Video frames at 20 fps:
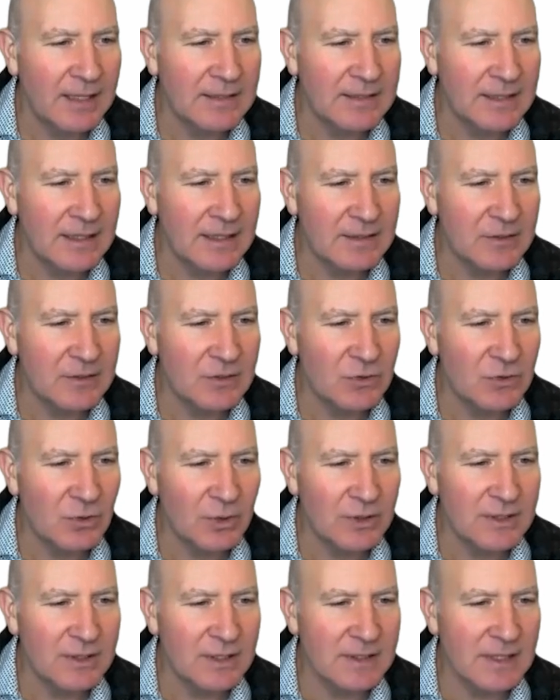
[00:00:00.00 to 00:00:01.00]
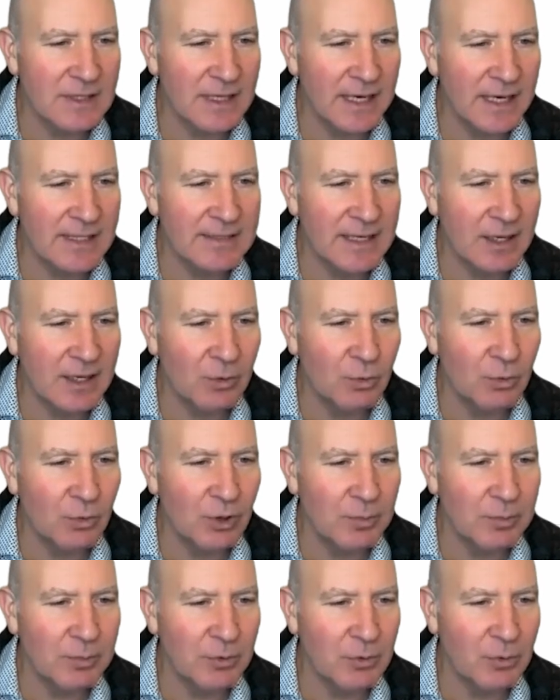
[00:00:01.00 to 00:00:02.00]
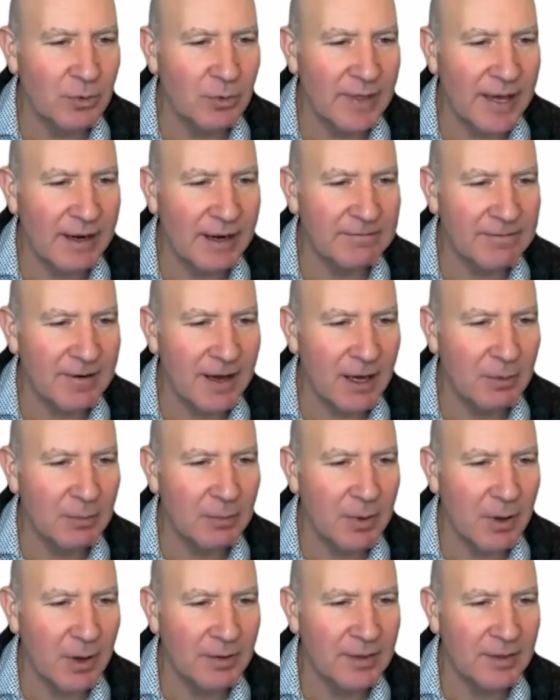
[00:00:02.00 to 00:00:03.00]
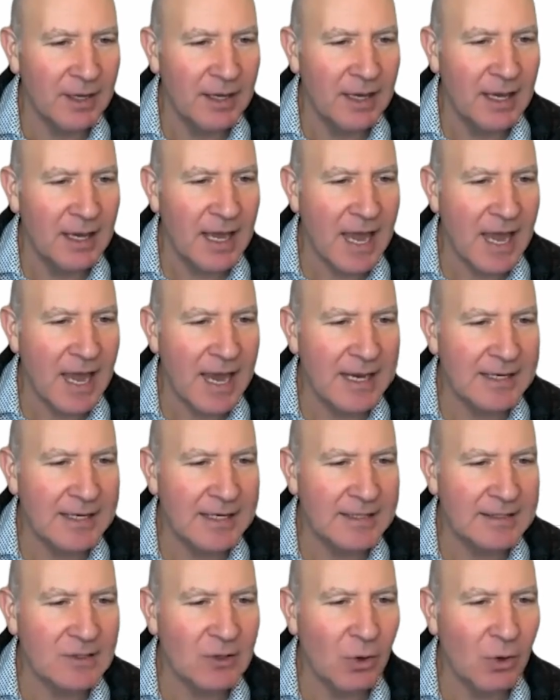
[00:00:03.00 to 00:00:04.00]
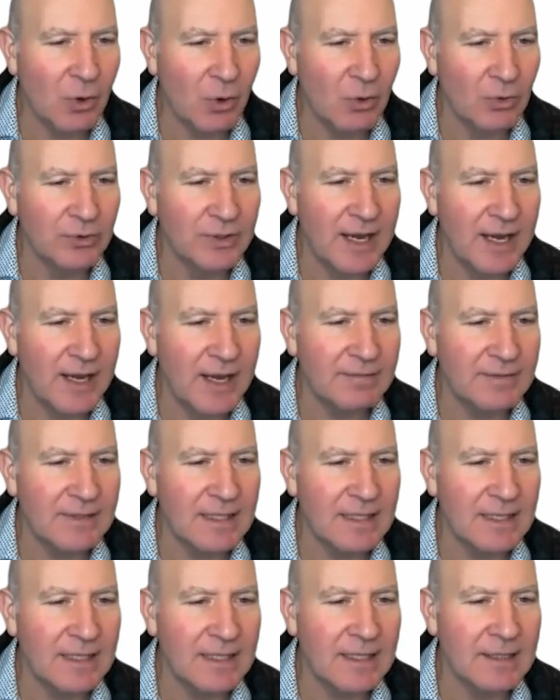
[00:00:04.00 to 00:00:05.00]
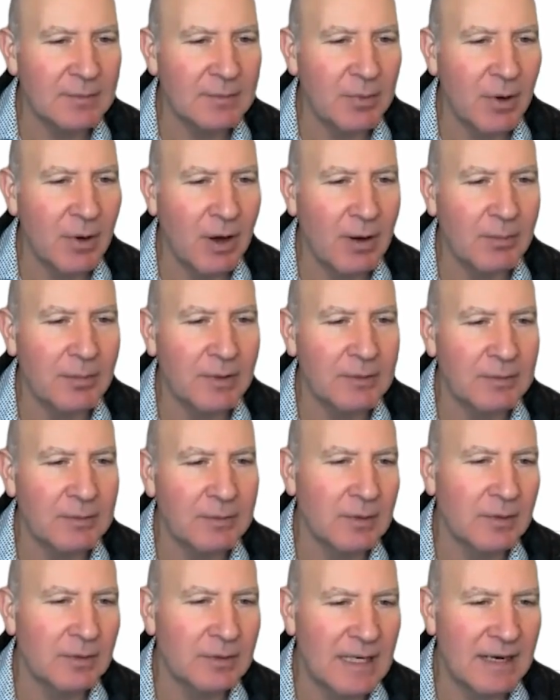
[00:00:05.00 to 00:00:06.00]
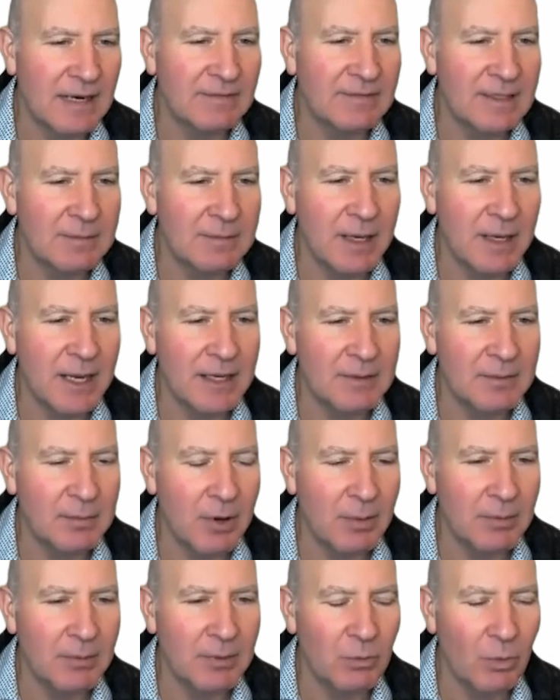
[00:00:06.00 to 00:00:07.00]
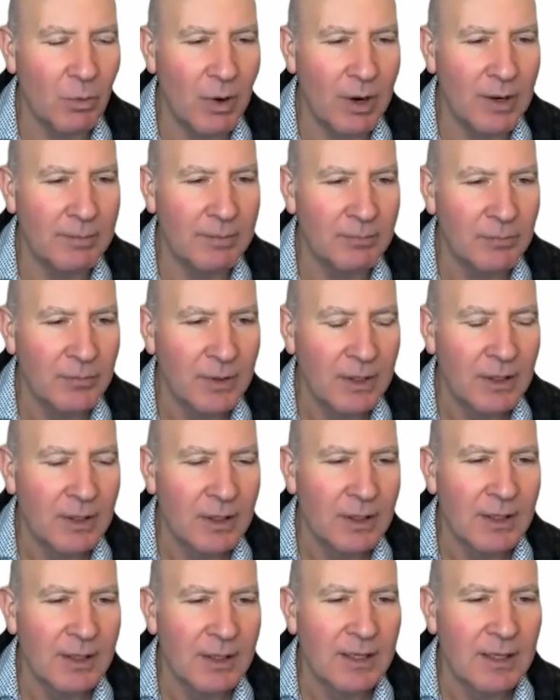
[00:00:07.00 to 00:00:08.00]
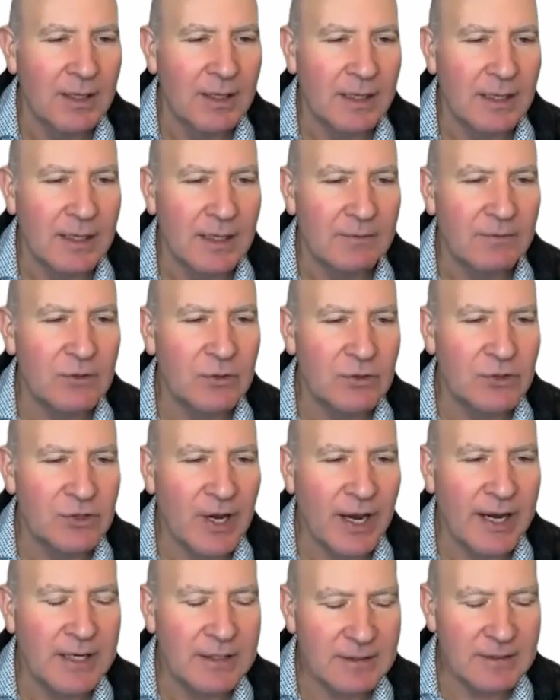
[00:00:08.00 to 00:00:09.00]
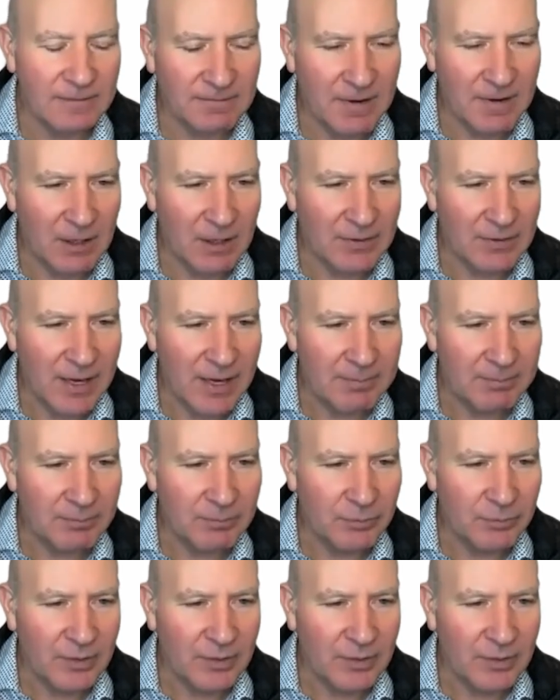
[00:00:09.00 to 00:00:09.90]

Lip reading: it says the source is an Excel workbook with that file path, and it's called FTE Plan Department 1. If you change the file name,